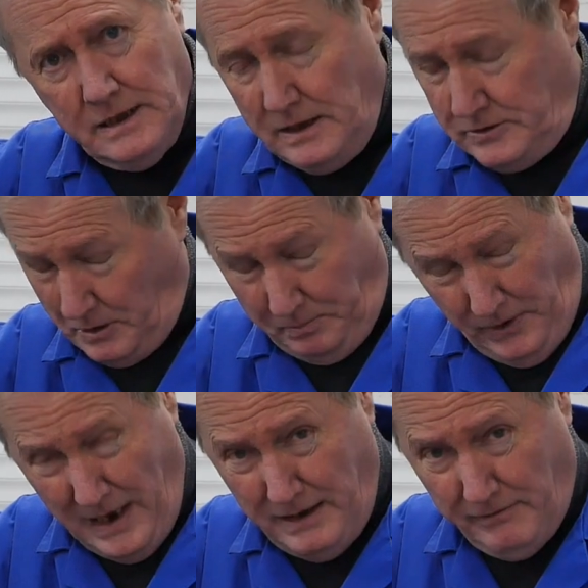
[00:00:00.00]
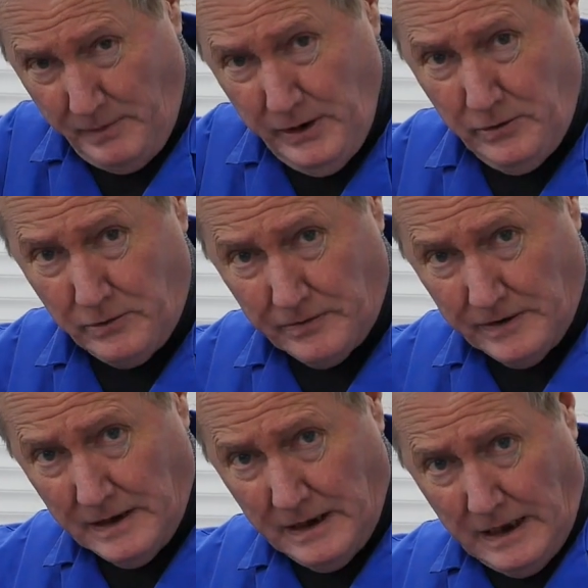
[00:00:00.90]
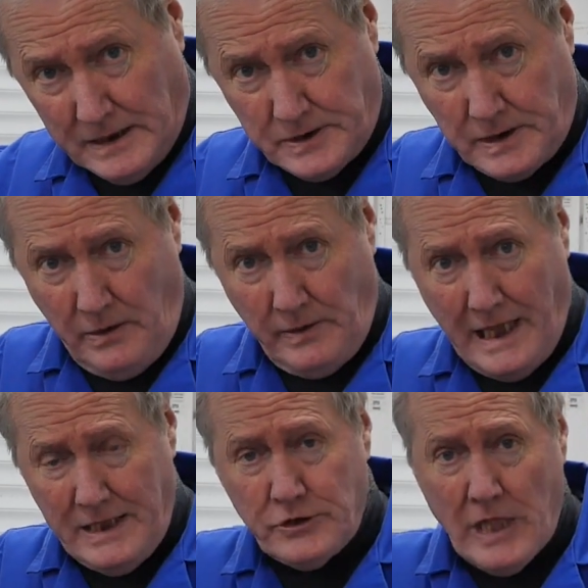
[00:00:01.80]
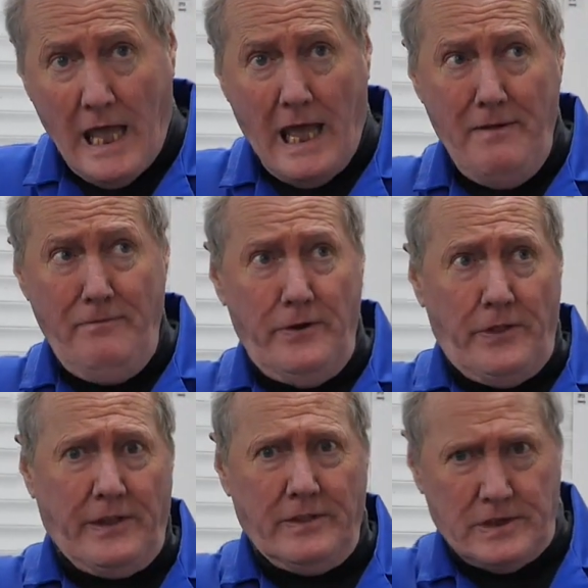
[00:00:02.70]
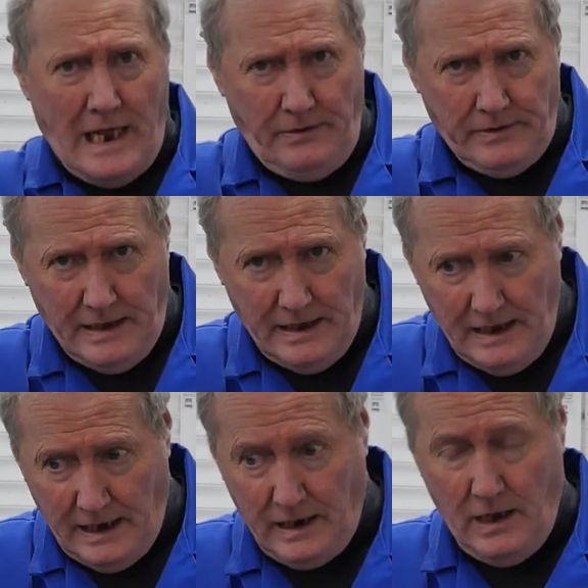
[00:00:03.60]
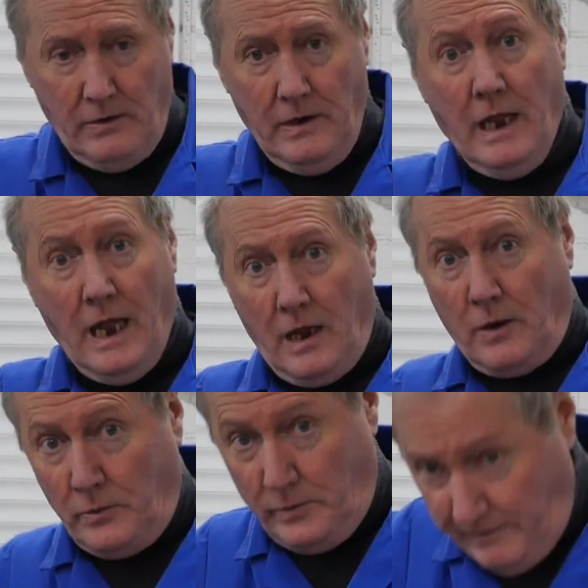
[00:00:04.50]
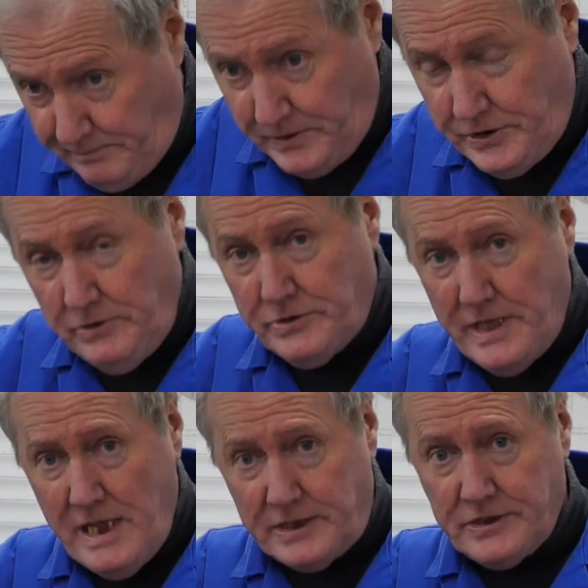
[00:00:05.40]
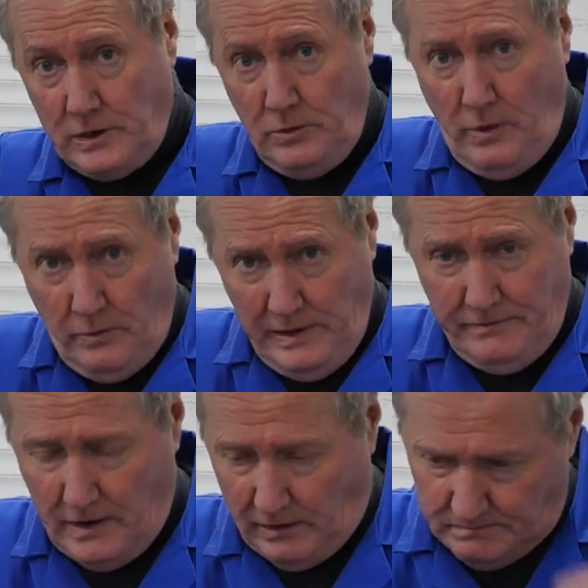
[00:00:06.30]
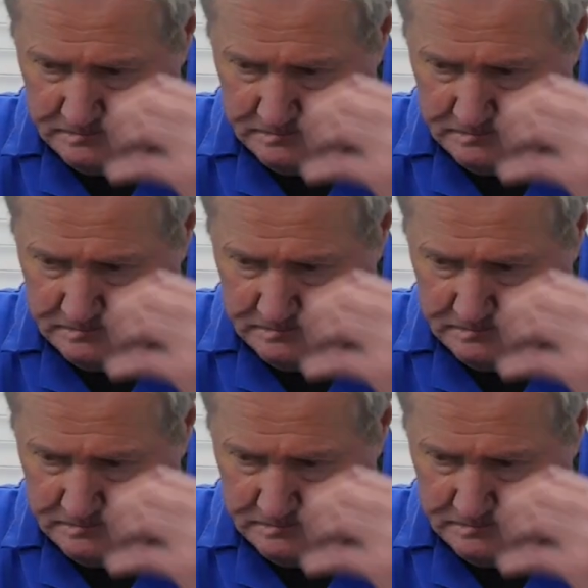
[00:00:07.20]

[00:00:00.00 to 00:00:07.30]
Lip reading: It's a brave move to go against everything that's out there and go, we've produced this, look what we've got.